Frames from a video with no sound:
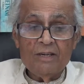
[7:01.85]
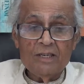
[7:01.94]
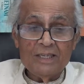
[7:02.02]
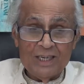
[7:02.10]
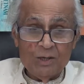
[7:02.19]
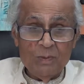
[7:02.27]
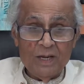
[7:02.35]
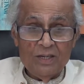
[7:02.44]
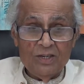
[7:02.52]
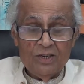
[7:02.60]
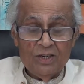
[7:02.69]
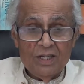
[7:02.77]
6
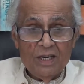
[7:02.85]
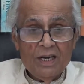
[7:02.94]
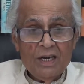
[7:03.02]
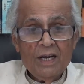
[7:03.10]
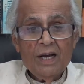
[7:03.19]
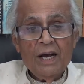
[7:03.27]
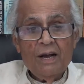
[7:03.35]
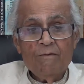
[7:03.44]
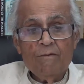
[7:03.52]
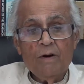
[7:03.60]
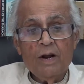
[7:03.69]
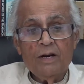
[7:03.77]
months,
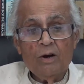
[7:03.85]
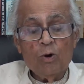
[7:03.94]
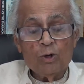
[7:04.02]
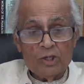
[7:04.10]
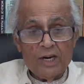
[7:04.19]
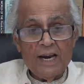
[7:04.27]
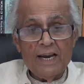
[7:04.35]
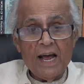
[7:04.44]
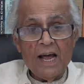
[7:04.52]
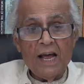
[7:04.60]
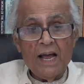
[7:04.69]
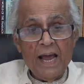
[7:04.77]
and one
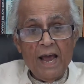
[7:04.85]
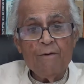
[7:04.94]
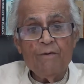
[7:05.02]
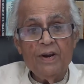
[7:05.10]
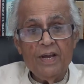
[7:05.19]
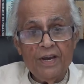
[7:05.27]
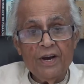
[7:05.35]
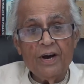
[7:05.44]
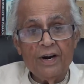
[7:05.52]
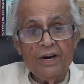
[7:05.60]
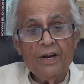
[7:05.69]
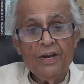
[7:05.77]
Australia every
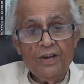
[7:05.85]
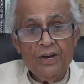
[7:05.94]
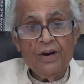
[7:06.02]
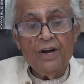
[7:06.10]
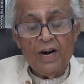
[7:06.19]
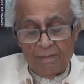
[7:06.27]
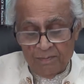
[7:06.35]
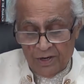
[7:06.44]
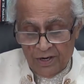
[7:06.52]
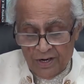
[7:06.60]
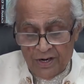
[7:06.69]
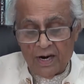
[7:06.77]
year, year after
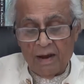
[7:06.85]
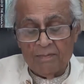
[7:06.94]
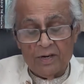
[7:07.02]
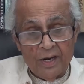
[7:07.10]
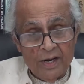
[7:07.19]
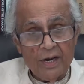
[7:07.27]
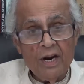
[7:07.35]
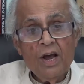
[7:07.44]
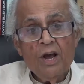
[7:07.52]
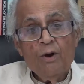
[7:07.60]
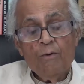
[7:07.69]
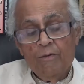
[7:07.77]
year after year.
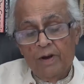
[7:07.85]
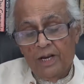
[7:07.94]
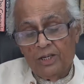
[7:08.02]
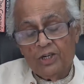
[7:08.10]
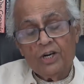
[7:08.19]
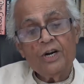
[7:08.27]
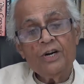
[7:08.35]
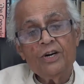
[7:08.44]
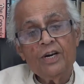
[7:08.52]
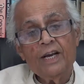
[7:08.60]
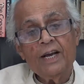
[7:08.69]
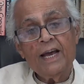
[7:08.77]
Which
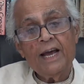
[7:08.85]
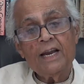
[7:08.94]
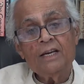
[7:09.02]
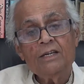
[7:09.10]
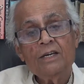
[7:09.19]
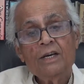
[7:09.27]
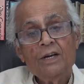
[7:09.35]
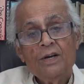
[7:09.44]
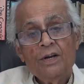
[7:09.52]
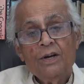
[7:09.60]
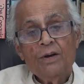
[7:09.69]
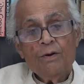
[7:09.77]
country can
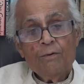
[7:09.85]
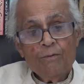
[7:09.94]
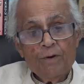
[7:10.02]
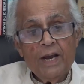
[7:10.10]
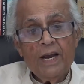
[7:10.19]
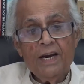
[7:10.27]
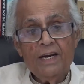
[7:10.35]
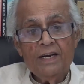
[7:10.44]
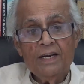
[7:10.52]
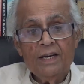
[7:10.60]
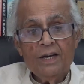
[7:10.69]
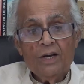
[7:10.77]
feed,
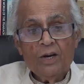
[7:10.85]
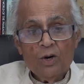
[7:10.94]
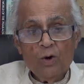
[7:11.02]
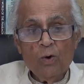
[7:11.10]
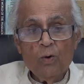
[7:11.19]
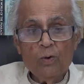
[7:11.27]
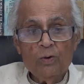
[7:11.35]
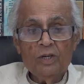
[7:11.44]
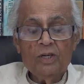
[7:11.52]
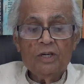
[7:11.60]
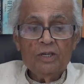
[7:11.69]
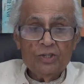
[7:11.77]
clothe,
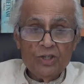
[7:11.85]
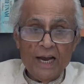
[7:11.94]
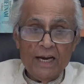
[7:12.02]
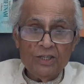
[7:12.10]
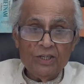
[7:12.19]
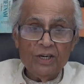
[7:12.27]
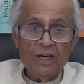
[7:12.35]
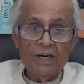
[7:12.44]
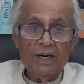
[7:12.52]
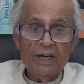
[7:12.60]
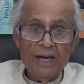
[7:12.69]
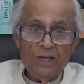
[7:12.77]

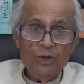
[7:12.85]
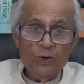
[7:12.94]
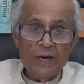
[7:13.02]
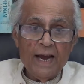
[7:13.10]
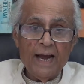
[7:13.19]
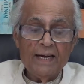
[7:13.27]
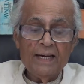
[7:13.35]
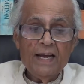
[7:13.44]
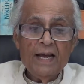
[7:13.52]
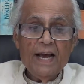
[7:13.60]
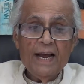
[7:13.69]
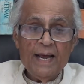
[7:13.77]
shelter, educate,
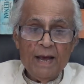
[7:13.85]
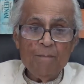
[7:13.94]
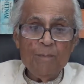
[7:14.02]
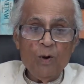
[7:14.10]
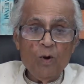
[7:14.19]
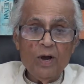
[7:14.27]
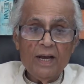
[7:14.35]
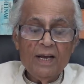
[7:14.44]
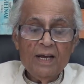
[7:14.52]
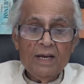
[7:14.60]
and employ